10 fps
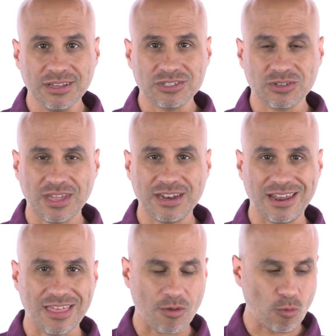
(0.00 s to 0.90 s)
so
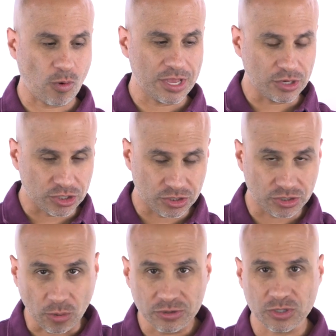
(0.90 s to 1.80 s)
that when you
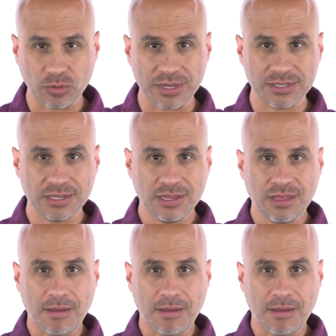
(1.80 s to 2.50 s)
don't do it,